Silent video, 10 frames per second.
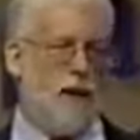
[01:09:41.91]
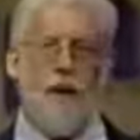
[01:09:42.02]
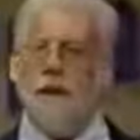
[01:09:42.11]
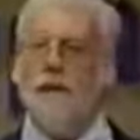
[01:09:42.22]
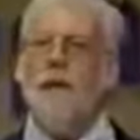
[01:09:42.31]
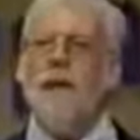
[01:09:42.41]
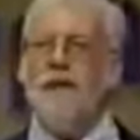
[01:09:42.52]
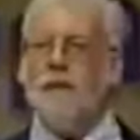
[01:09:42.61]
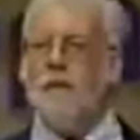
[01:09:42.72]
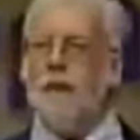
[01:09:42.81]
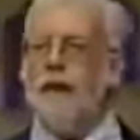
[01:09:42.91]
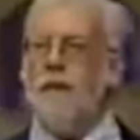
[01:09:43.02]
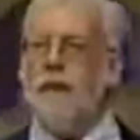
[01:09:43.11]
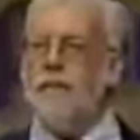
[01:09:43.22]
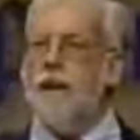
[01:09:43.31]
Now, every Mason, when they
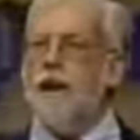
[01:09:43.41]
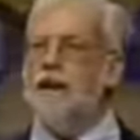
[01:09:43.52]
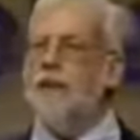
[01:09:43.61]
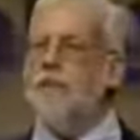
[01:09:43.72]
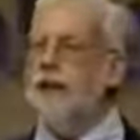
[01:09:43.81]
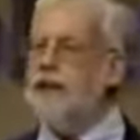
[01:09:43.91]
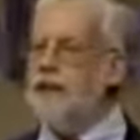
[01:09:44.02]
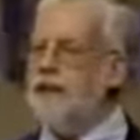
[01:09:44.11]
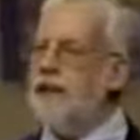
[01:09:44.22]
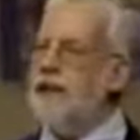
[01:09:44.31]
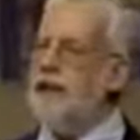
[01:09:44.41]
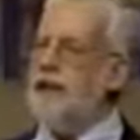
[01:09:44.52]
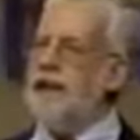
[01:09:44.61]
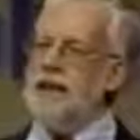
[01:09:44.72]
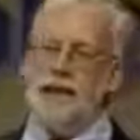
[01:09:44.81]
are made a Master Mason,
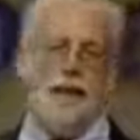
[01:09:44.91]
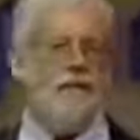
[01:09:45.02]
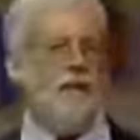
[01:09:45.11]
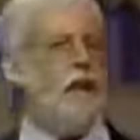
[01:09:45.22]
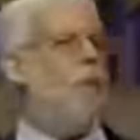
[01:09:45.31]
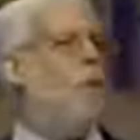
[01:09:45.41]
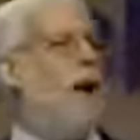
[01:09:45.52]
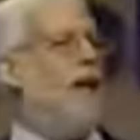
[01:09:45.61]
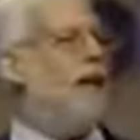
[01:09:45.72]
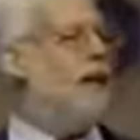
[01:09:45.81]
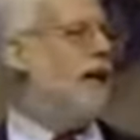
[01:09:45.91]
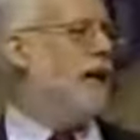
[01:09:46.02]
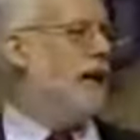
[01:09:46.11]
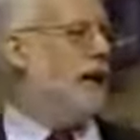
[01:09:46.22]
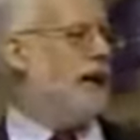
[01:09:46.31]
is given a white
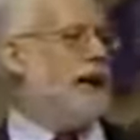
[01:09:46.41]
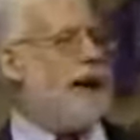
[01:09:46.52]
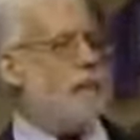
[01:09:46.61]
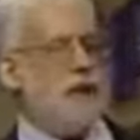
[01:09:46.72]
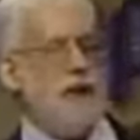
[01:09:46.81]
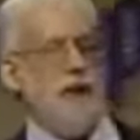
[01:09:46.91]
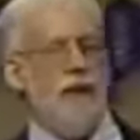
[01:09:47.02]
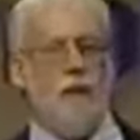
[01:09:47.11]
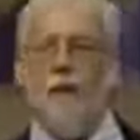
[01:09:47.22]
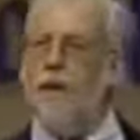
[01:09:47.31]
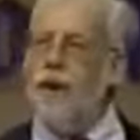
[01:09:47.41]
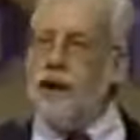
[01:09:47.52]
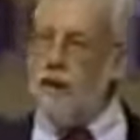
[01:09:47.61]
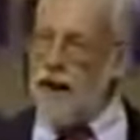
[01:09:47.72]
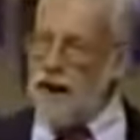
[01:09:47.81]
lambskin or
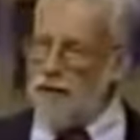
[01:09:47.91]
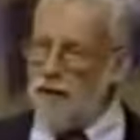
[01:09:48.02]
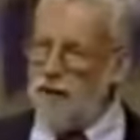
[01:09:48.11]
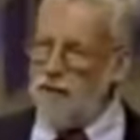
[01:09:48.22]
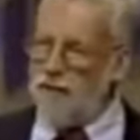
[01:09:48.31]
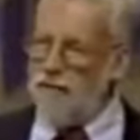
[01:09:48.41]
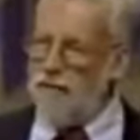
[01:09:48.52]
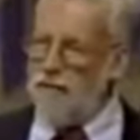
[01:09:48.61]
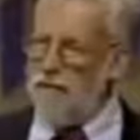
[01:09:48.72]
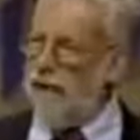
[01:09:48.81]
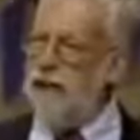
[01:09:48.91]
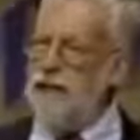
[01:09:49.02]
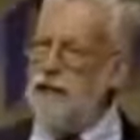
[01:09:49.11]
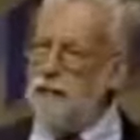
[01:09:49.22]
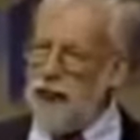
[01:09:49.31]
leather apron.
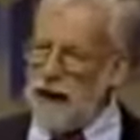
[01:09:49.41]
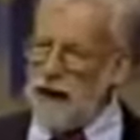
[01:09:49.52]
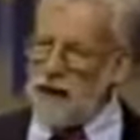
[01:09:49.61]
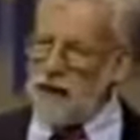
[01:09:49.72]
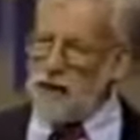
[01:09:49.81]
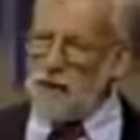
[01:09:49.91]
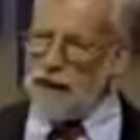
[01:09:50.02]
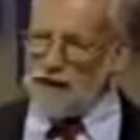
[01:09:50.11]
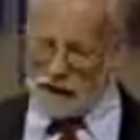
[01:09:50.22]
That is the badge of a